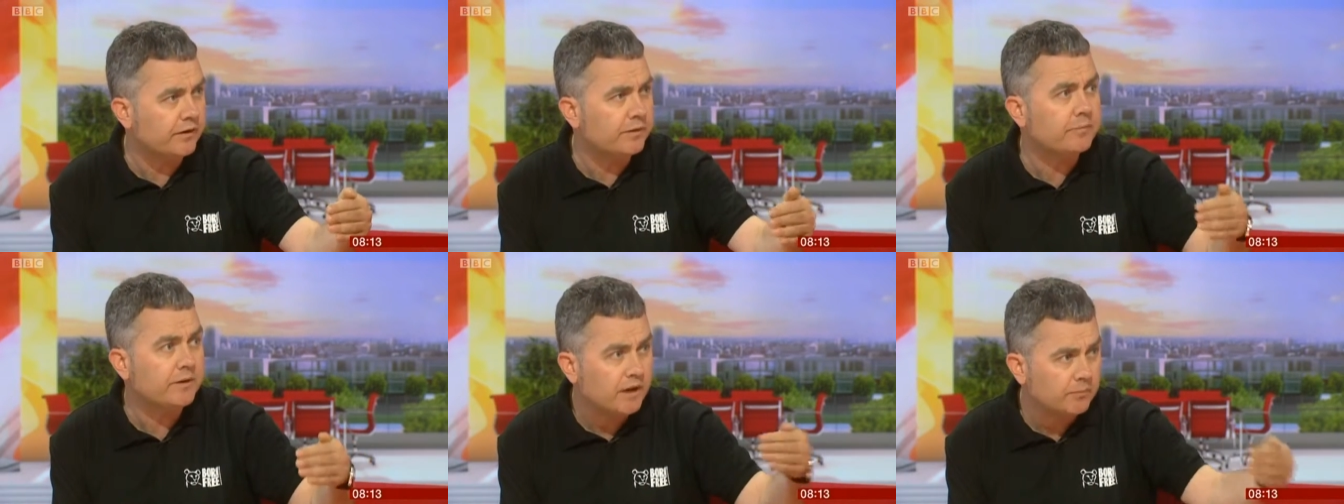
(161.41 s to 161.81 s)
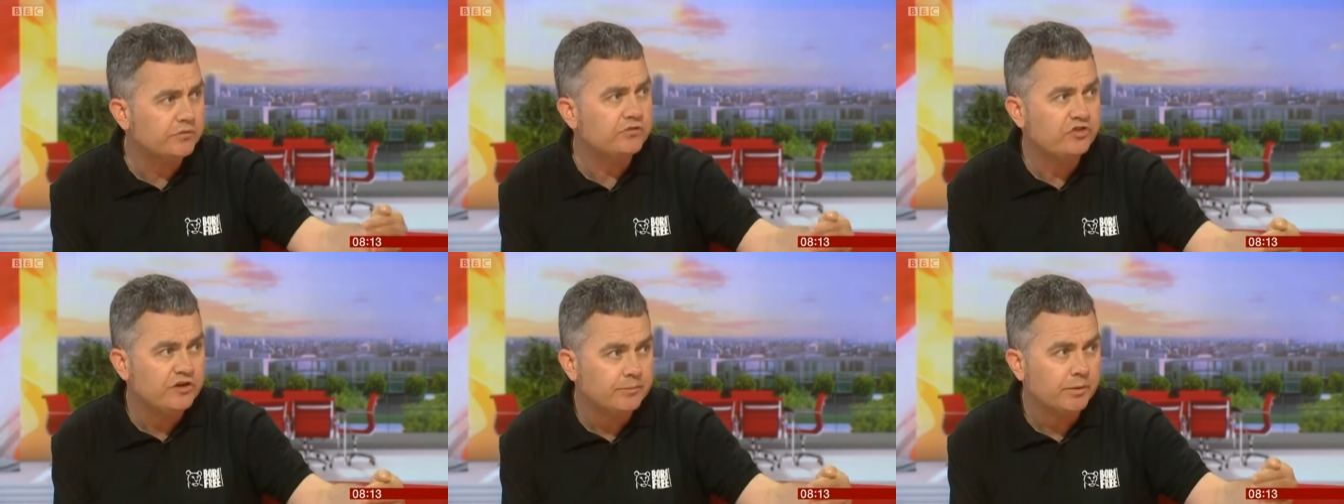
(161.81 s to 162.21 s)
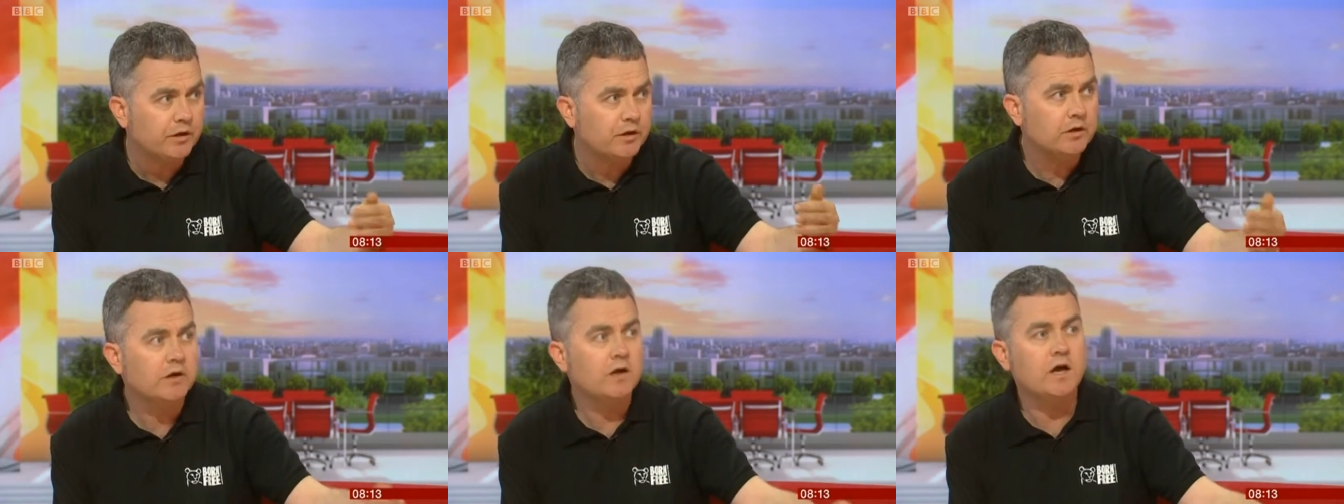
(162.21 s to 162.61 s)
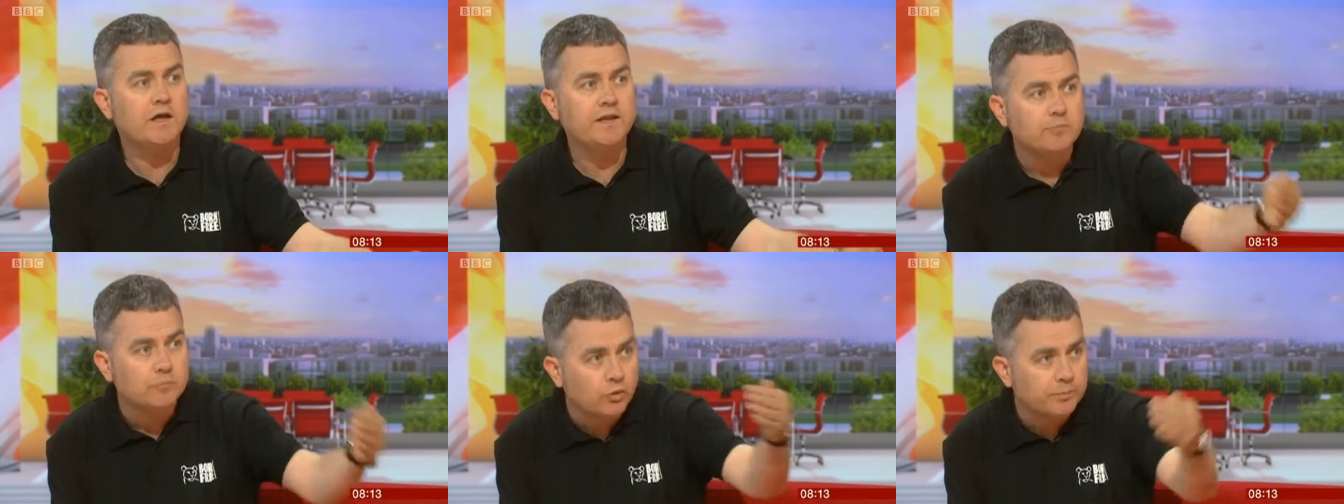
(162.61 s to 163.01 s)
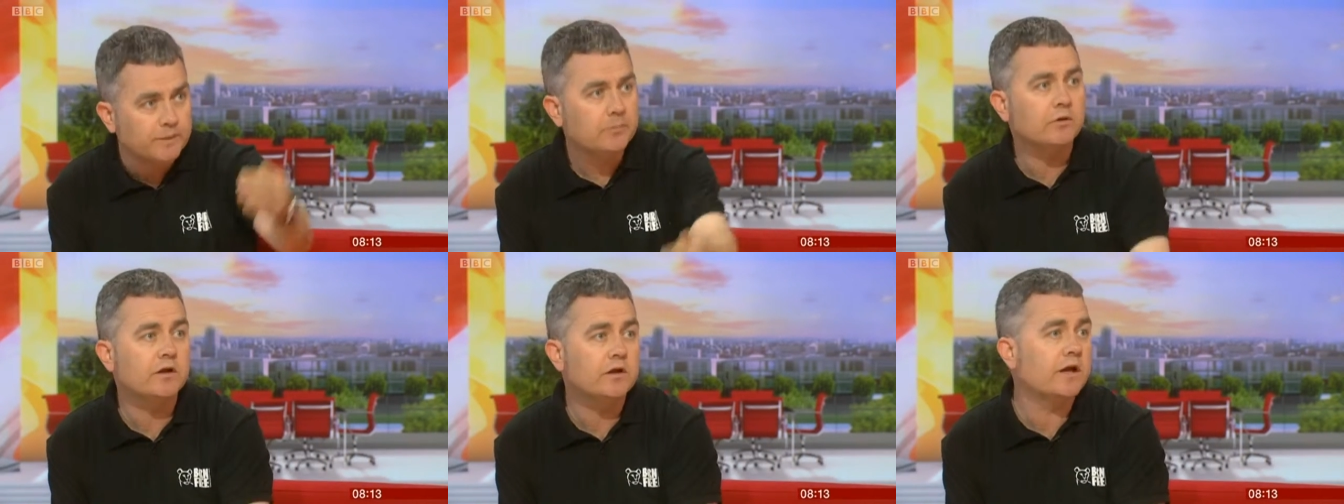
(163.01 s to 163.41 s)
It becomes cheaper and then more
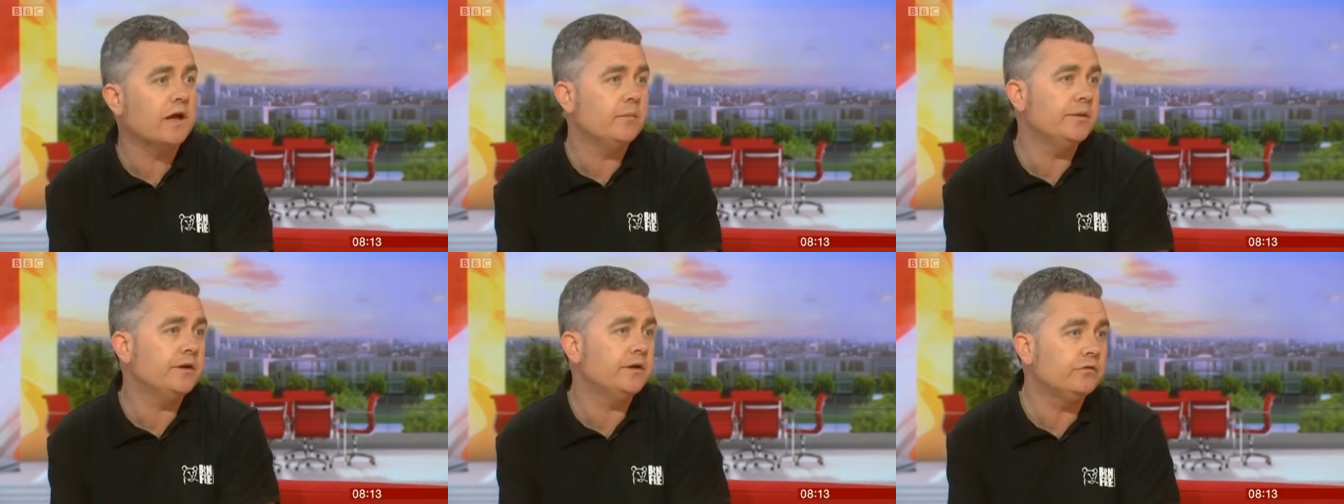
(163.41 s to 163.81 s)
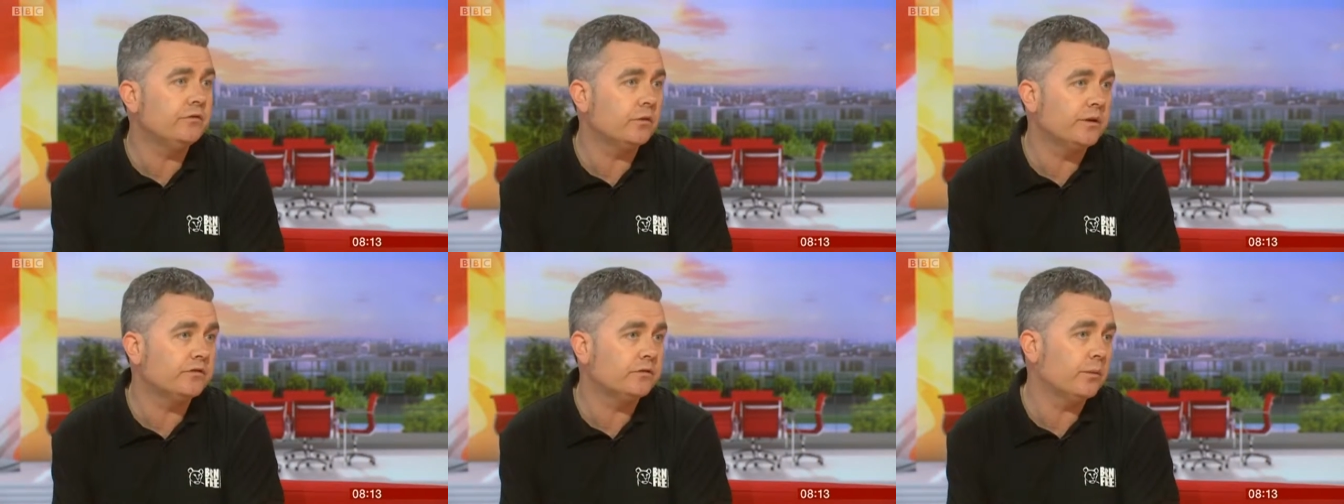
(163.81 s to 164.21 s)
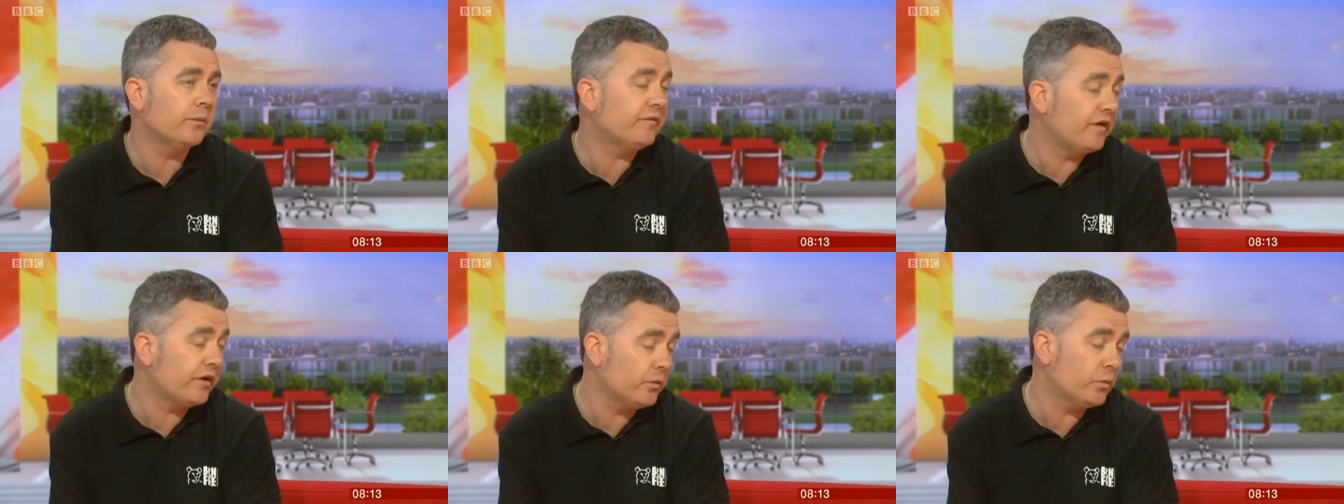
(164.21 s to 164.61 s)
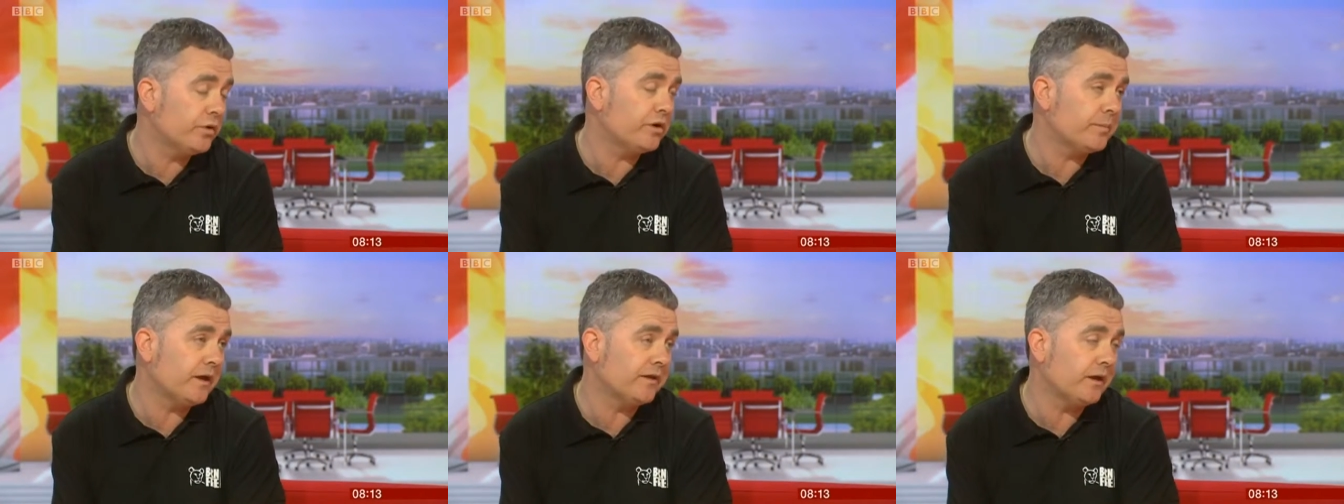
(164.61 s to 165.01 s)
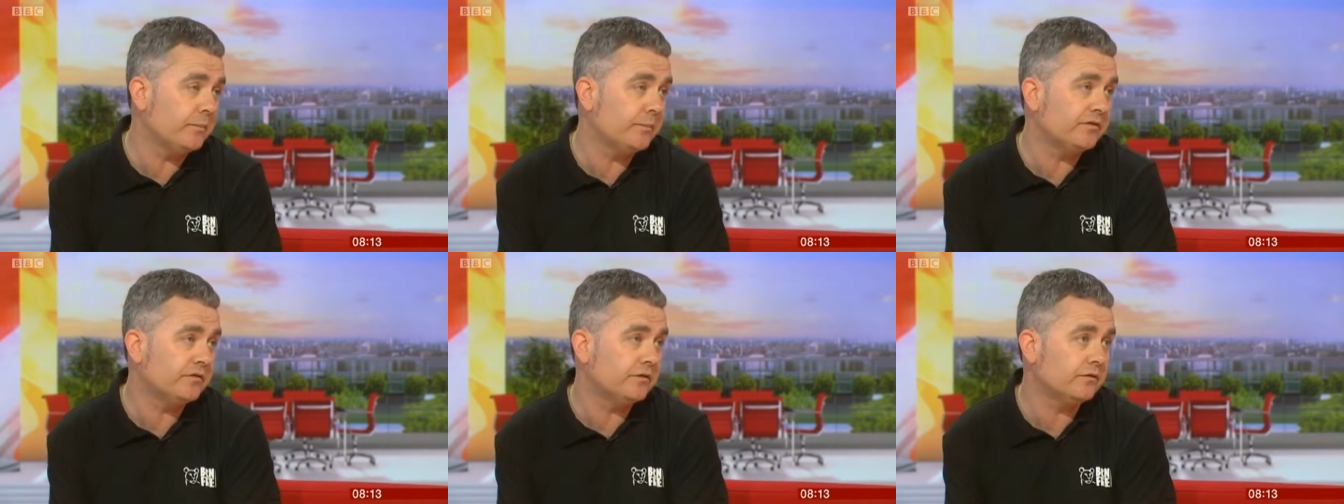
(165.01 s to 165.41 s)
people can come in and do it. So we're very worried about that
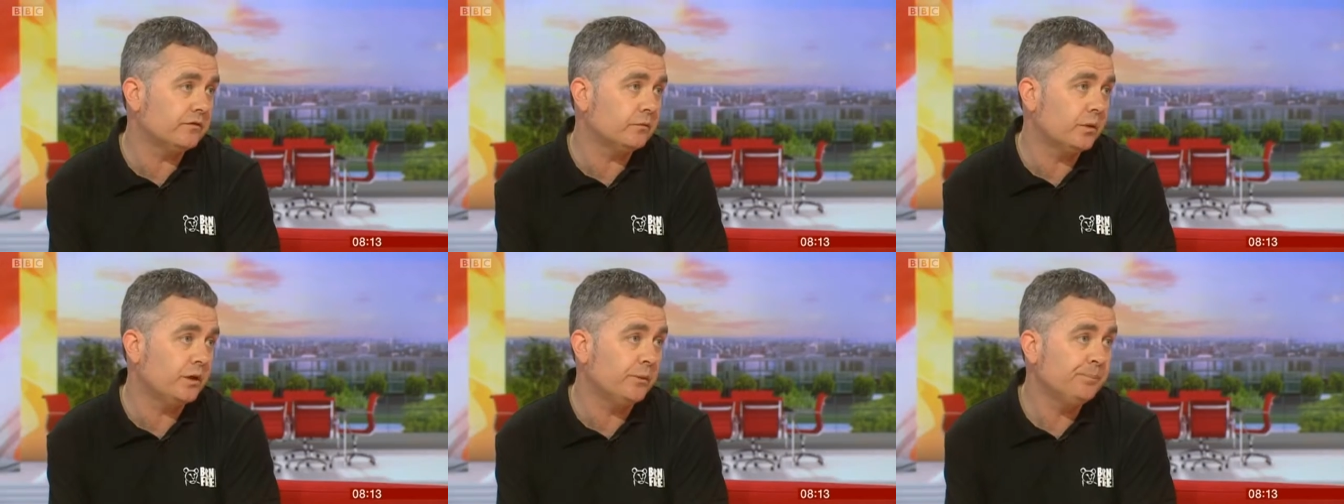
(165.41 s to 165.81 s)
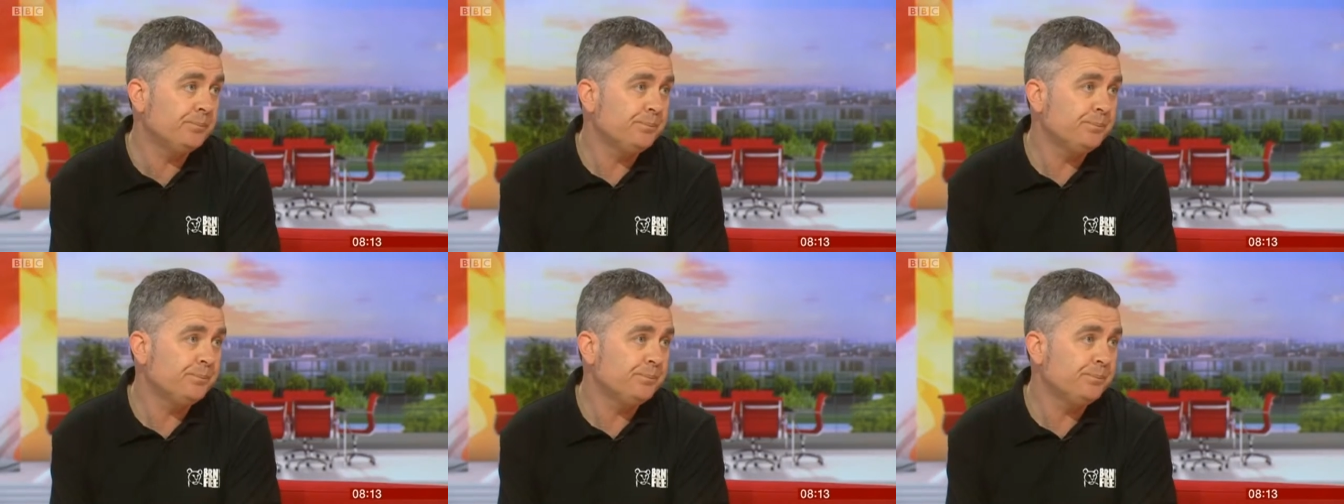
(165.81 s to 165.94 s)
business as well.